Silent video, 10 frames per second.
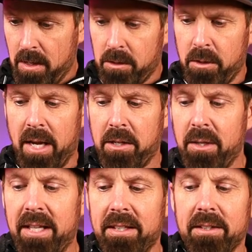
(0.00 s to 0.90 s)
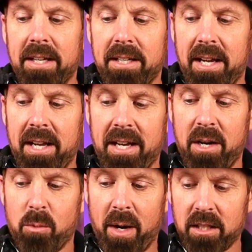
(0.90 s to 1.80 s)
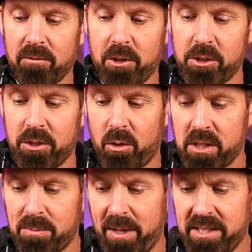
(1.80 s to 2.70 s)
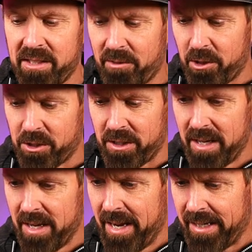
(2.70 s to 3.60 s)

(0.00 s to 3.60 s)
So yeah, you can either get it in a regular version or a spicy version.